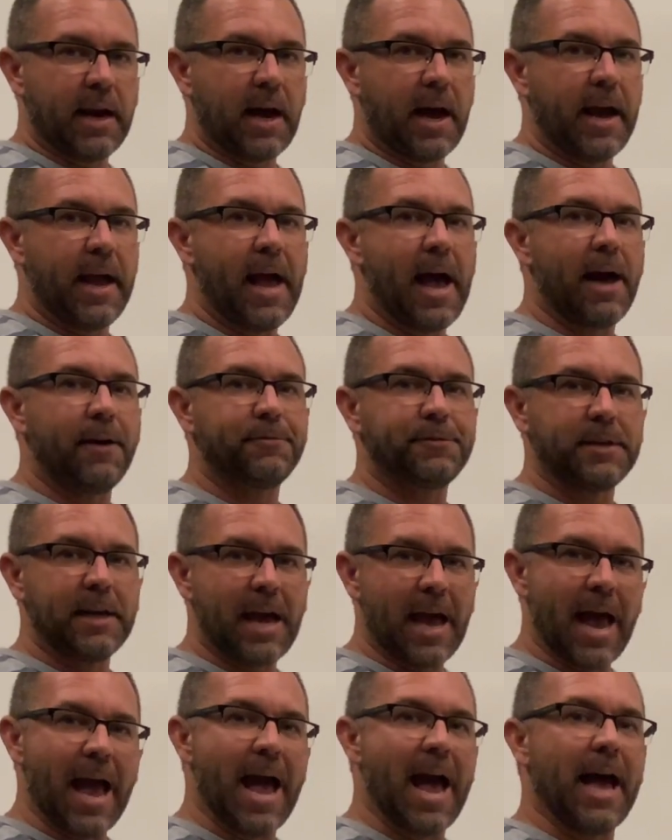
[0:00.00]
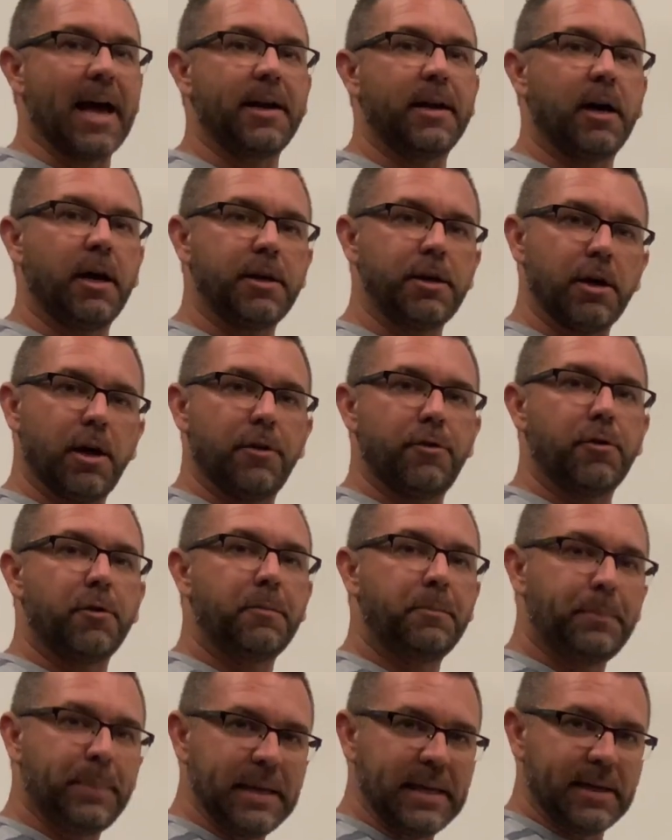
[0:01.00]
I have to add another
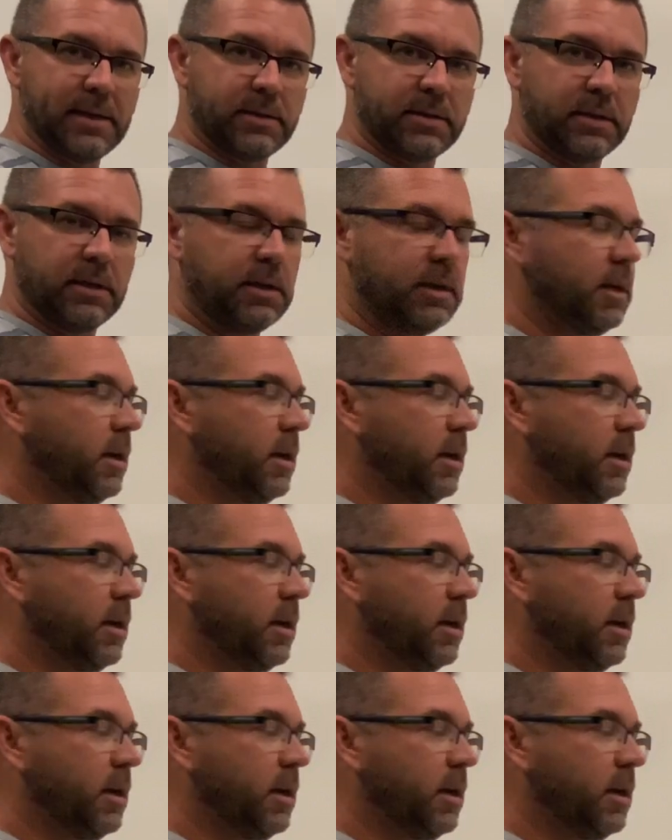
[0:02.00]
beat.